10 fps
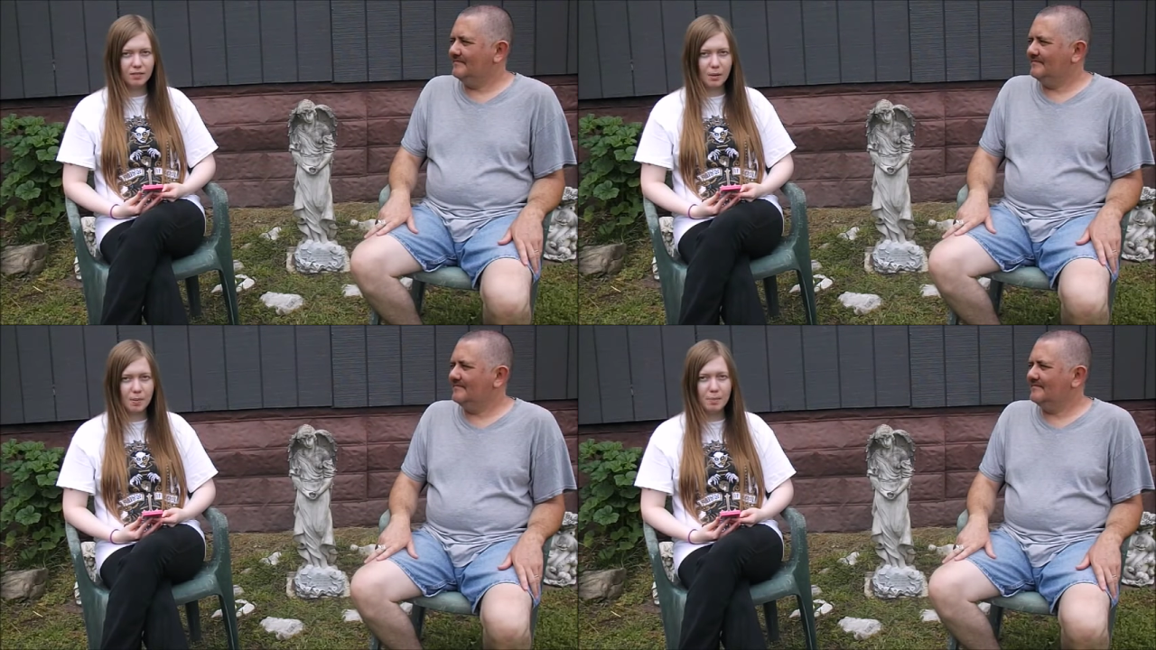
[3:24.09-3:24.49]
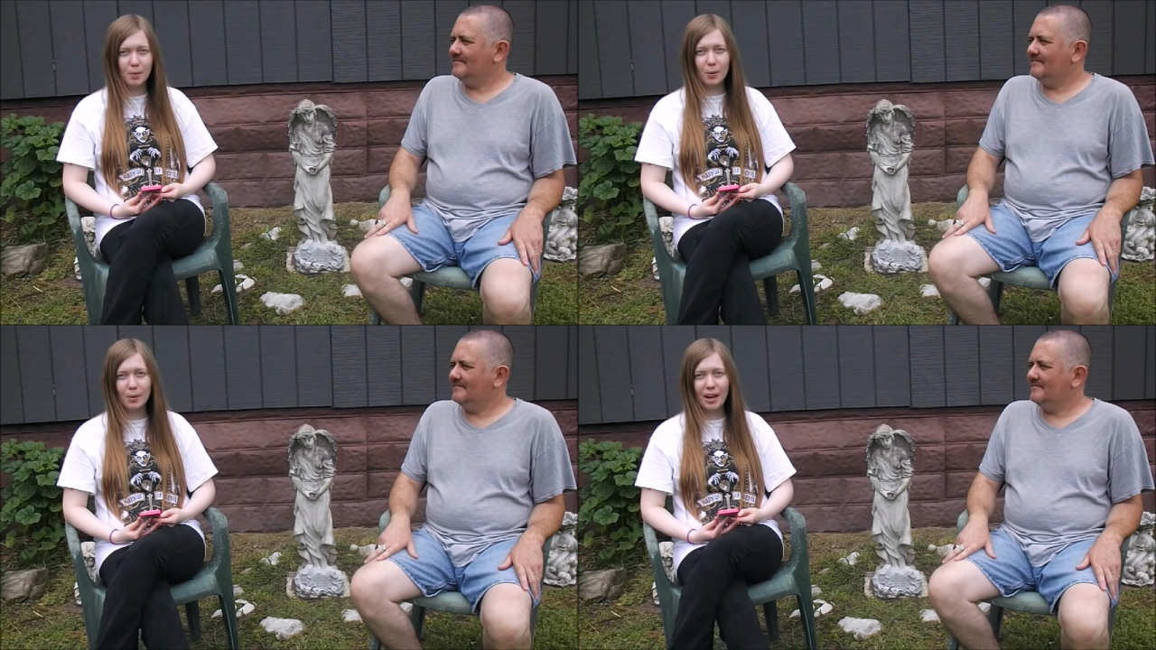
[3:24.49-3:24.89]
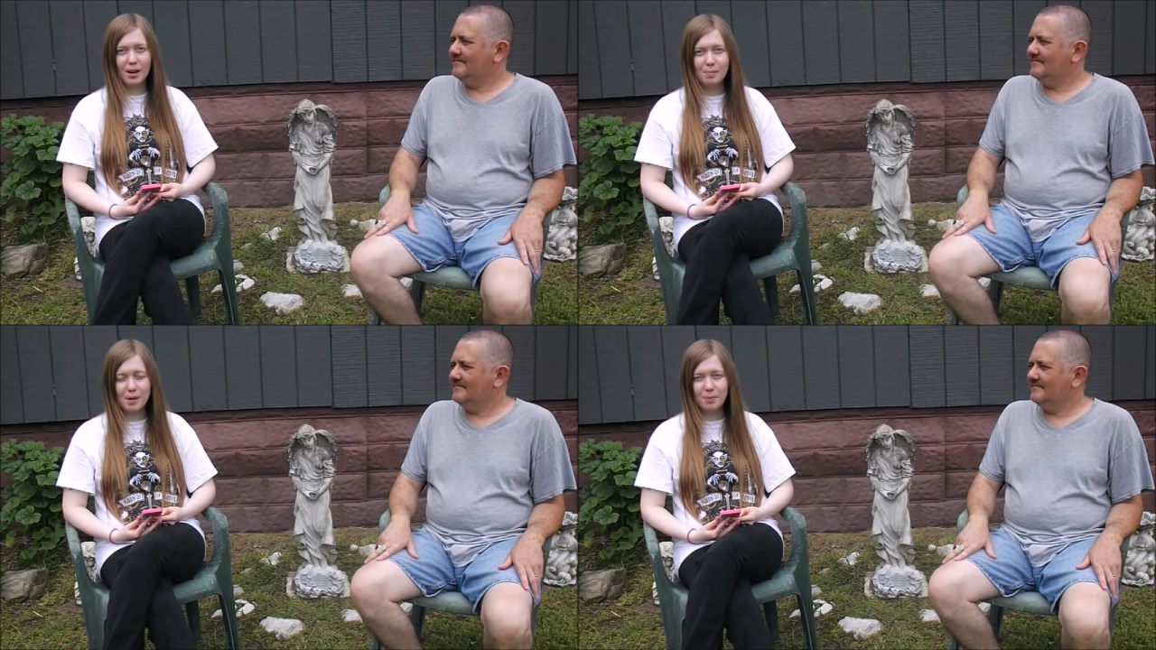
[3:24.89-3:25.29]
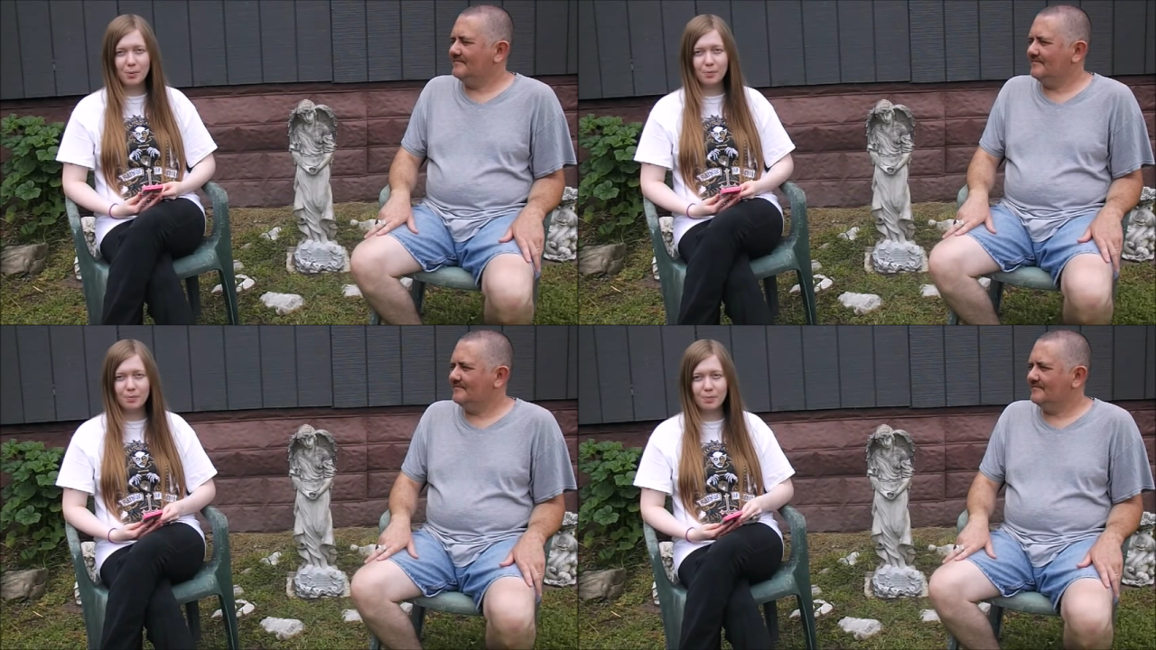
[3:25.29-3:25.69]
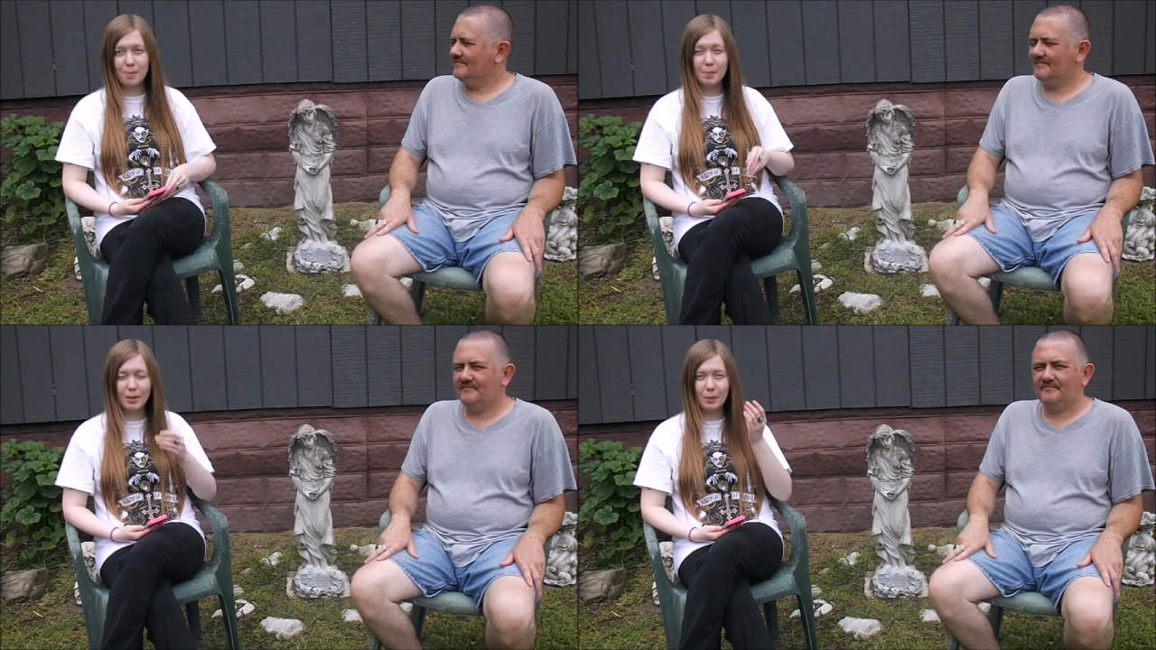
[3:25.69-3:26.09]
Speaker 1: like people don't care. People
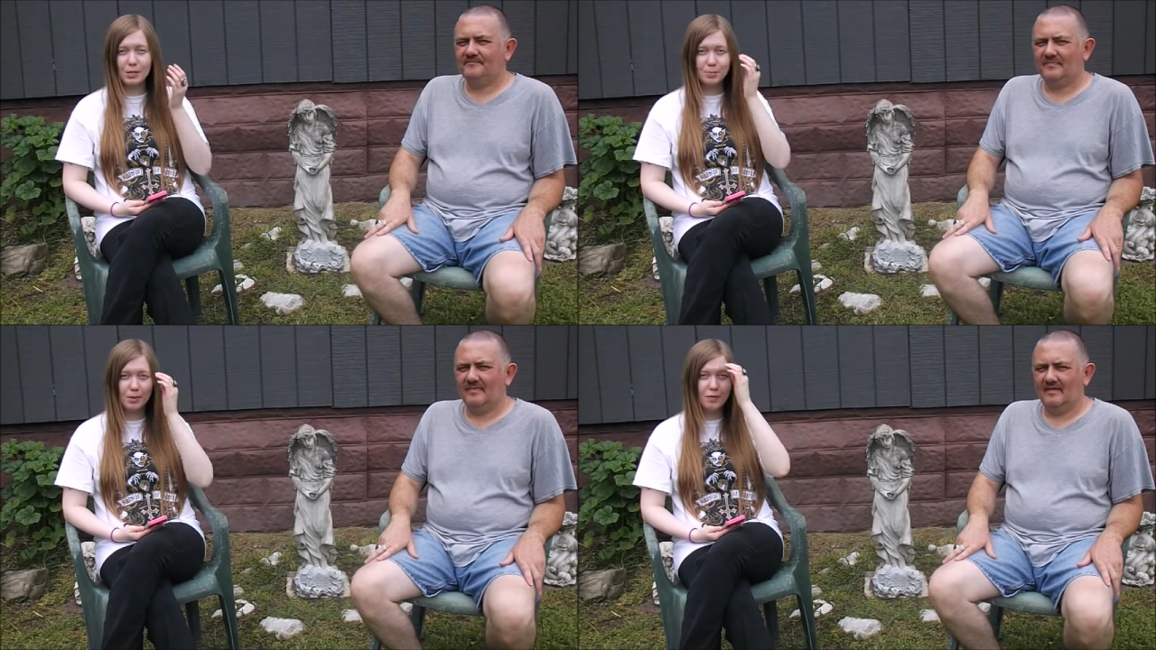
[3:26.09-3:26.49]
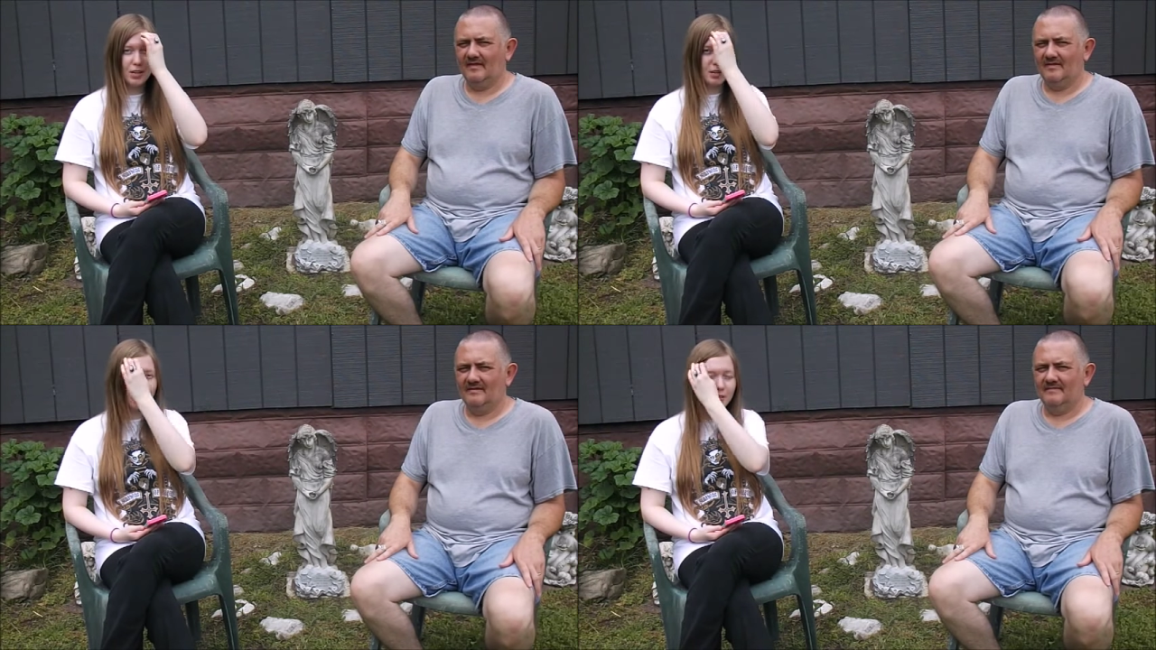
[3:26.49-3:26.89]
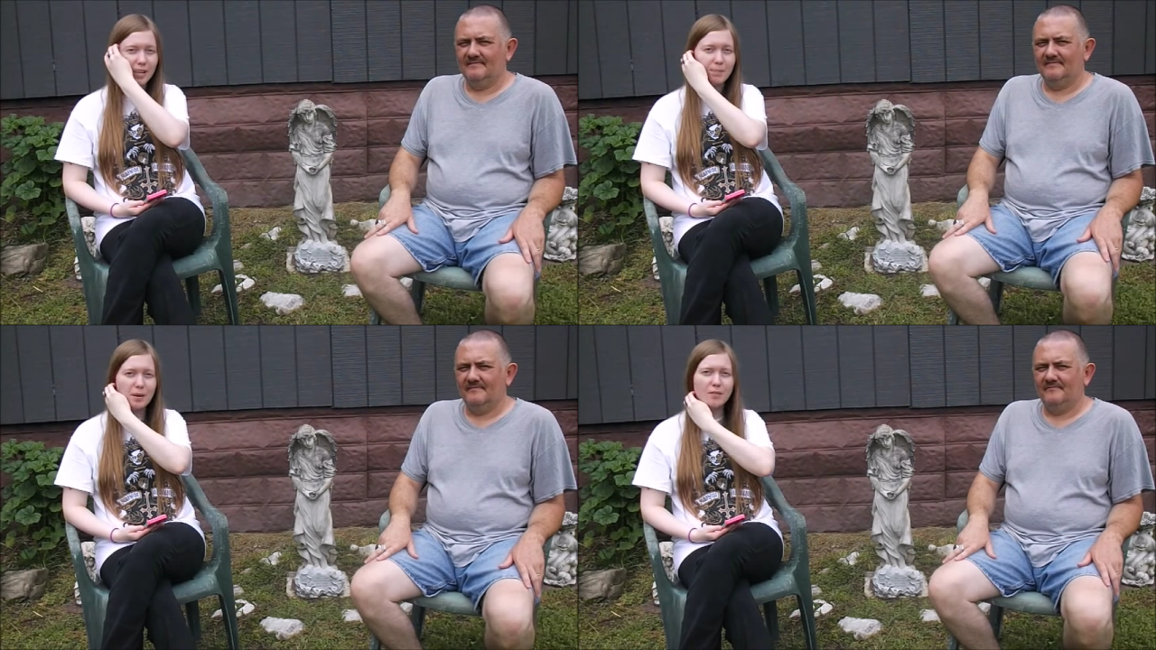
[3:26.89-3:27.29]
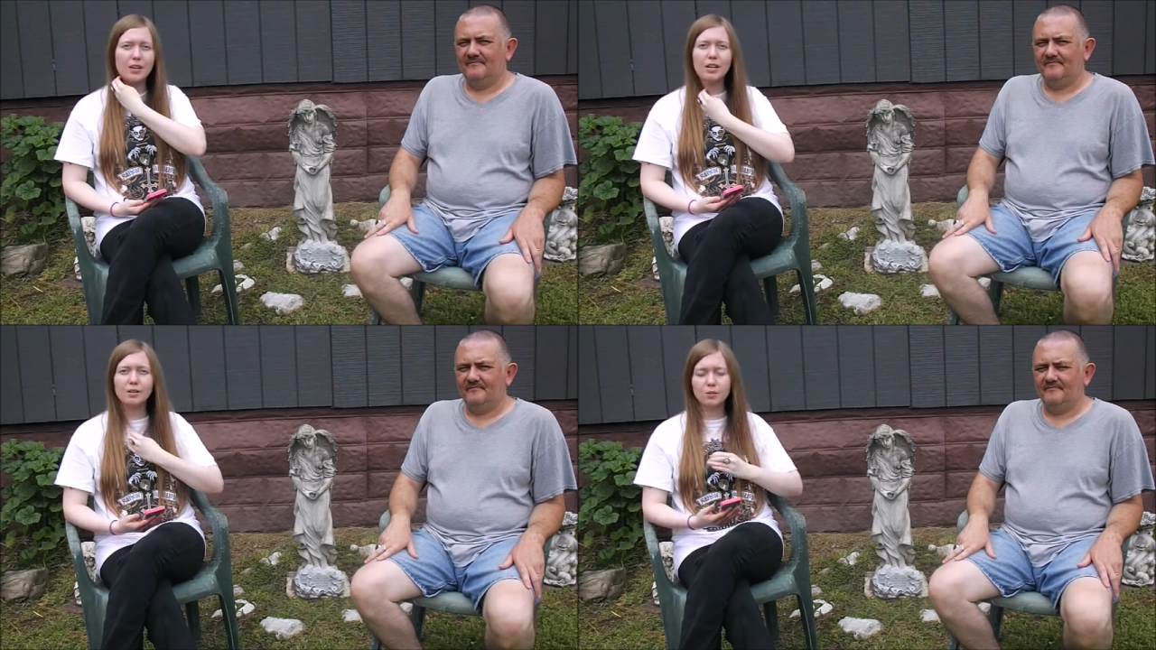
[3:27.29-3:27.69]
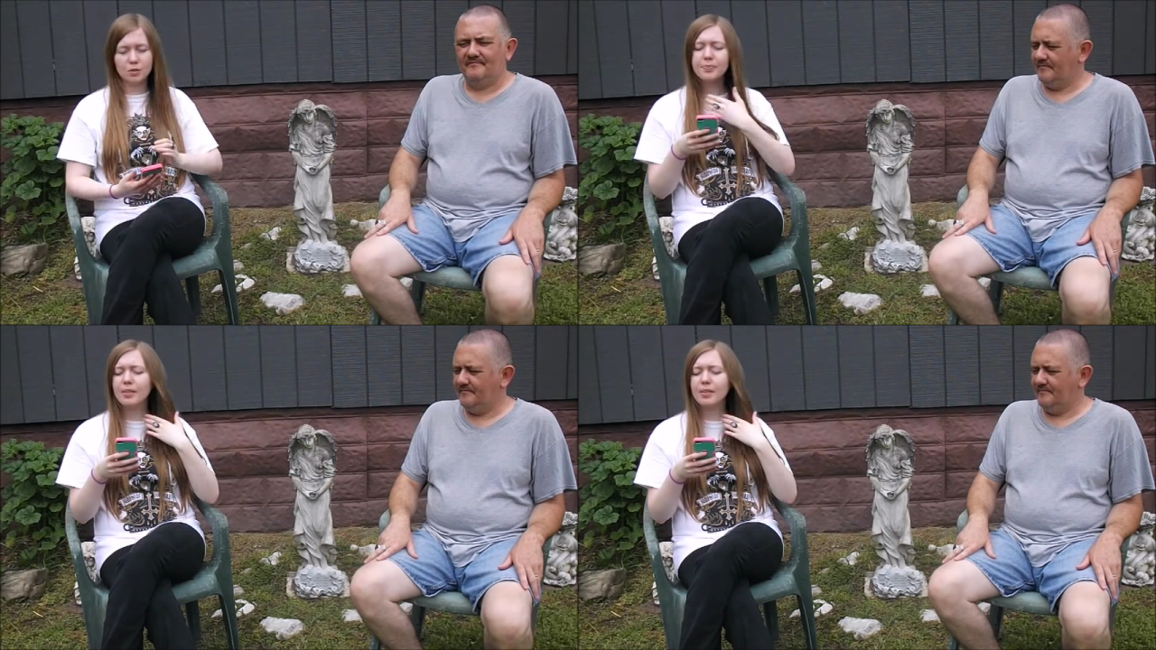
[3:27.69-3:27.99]
people that watch my videos like my videos.